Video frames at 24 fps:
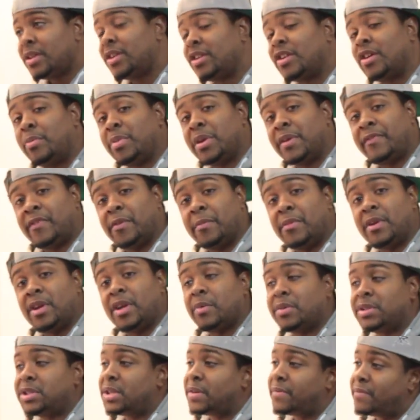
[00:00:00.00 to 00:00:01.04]
you know, be
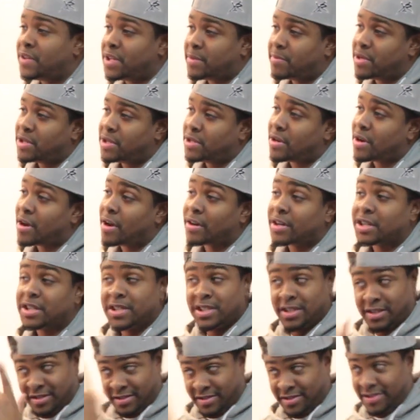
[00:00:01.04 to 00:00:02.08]
familiar with Tiffany Mignon,
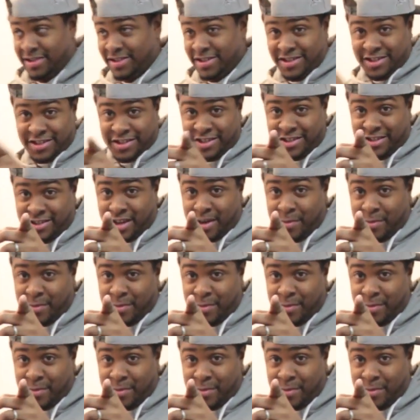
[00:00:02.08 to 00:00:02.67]
because she's